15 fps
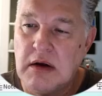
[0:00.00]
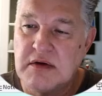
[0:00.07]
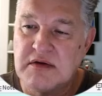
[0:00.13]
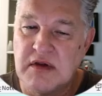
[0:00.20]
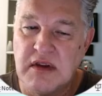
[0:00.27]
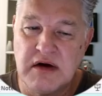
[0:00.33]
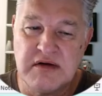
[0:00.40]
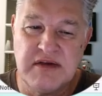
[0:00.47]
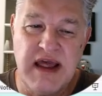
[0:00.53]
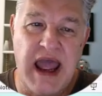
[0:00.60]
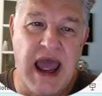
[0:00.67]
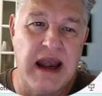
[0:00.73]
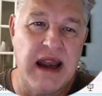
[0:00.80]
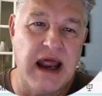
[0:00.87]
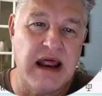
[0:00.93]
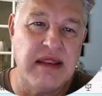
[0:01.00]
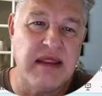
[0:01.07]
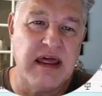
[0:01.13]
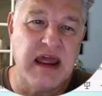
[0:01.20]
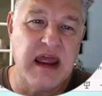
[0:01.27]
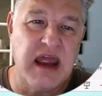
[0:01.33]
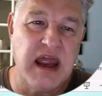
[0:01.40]
So there's that. And
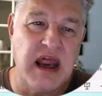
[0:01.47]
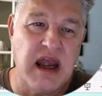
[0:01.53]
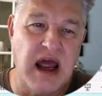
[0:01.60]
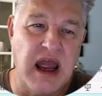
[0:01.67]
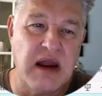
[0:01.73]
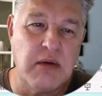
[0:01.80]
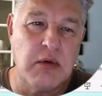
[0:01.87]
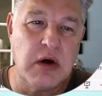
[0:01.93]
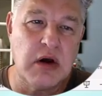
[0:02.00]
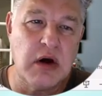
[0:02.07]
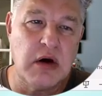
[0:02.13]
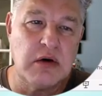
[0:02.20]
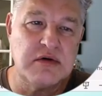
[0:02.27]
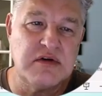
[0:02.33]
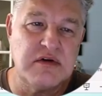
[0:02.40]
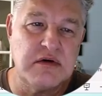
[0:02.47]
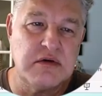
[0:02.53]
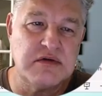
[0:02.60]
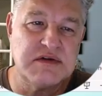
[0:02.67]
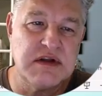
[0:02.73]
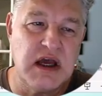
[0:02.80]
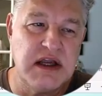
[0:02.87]
then I will go to
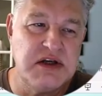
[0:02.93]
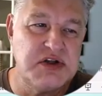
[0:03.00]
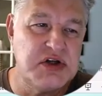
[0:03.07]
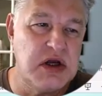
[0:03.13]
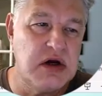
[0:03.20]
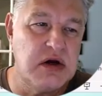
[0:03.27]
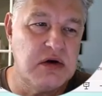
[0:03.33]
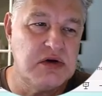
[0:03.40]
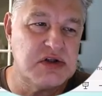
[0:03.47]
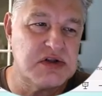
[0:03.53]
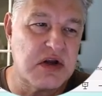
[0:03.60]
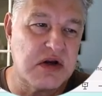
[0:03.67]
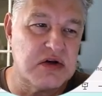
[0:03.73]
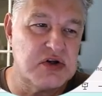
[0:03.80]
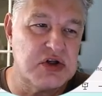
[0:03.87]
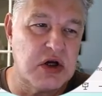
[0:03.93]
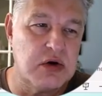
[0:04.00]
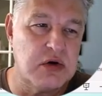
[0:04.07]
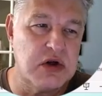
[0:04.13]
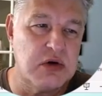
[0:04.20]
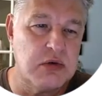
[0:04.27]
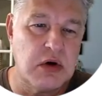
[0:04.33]
slideshow just to show
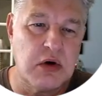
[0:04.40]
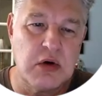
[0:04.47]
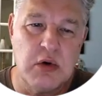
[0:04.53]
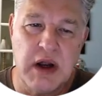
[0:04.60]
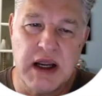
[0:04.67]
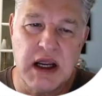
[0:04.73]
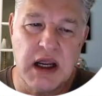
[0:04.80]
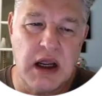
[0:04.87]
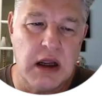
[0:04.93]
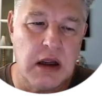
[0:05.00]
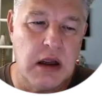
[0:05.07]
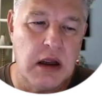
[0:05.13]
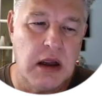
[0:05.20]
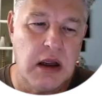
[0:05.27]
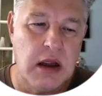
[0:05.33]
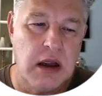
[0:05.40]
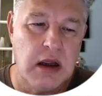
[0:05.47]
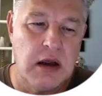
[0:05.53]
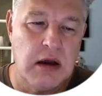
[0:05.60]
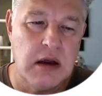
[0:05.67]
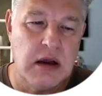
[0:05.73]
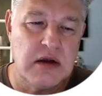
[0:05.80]
you real quick.
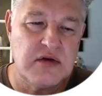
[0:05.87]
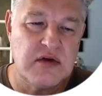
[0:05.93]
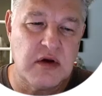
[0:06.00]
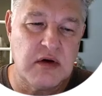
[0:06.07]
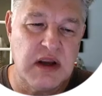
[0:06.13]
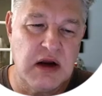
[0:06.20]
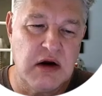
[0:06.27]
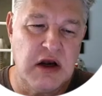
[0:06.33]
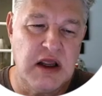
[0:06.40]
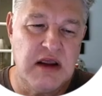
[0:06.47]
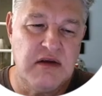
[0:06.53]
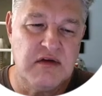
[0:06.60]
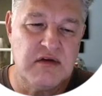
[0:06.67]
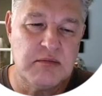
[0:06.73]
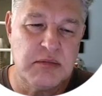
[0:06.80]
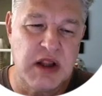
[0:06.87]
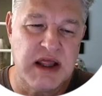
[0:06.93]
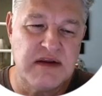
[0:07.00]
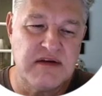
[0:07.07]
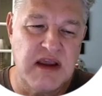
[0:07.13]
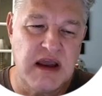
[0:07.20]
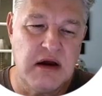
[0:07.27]
So here it is,
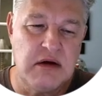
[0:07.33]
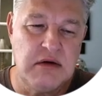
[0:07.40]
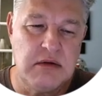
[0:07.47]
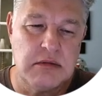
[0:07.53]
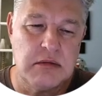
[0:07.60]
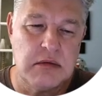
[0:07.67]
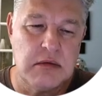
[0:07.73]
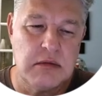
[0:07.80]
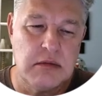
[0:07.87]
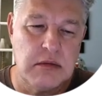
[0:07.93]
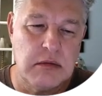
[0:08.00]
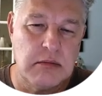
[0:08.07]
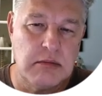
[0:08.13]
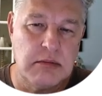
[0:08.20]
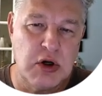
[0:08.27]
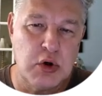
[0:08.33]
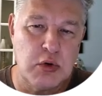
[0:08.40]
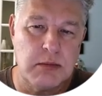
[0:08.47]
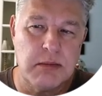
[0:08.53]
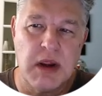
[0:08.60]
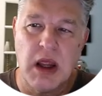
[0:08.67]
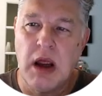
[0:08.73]
play sound,
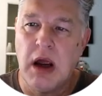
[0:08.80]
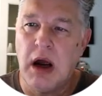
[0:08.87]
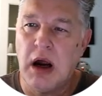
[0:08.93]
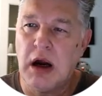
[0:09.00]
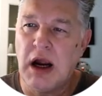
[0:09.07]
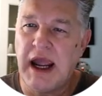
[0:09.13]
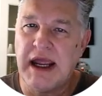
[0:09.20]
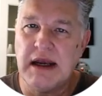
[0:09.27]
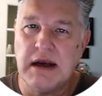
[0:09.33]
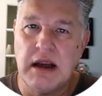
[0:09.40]
boom. All right.